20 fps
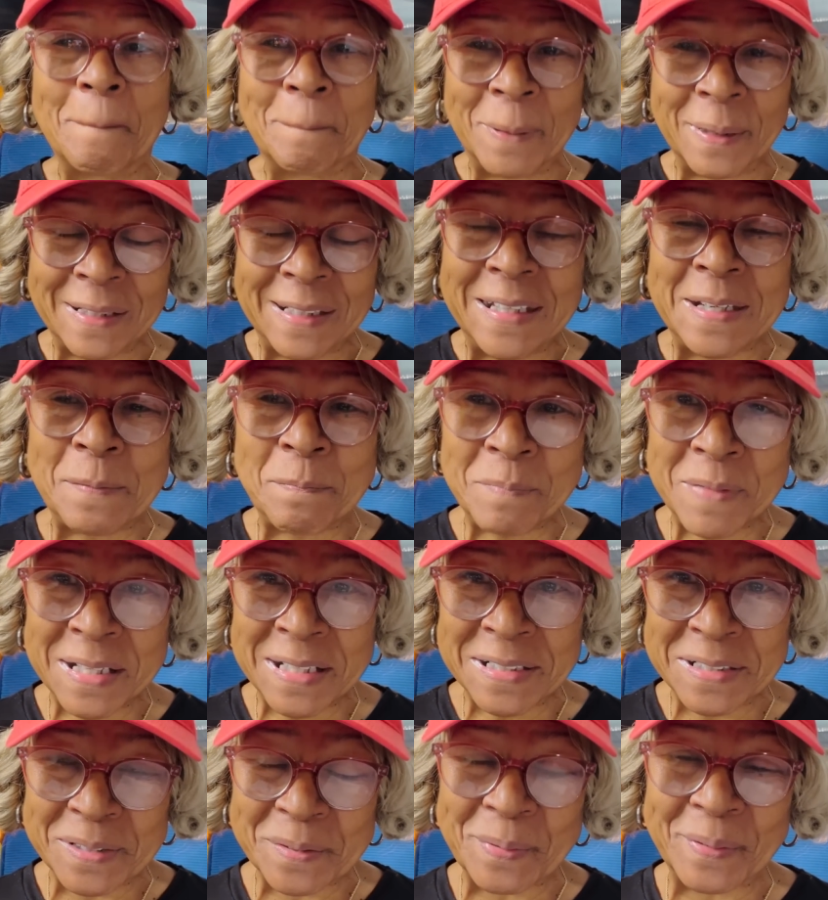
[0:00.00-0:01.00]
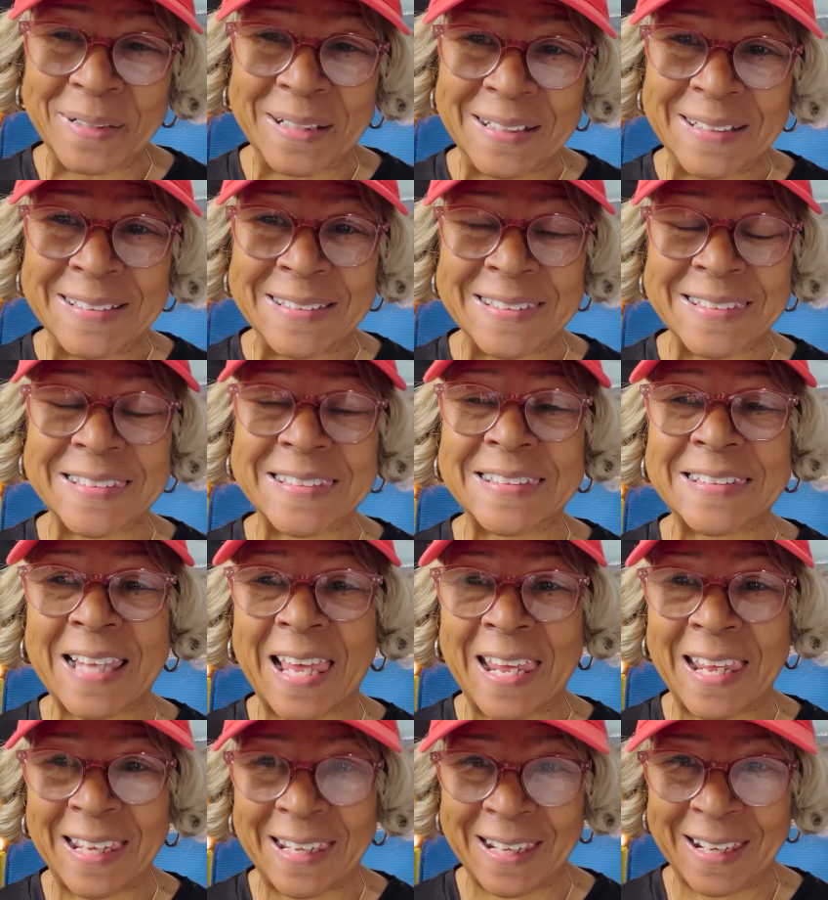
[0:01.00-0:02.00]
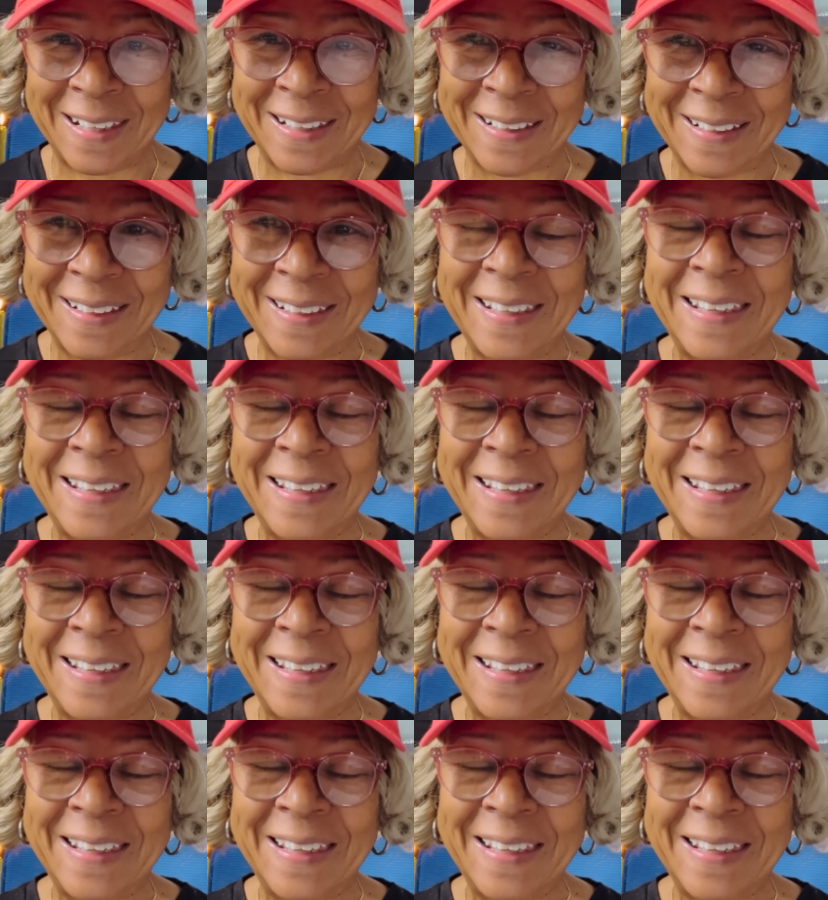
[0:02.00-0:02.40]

but he means what he's saying.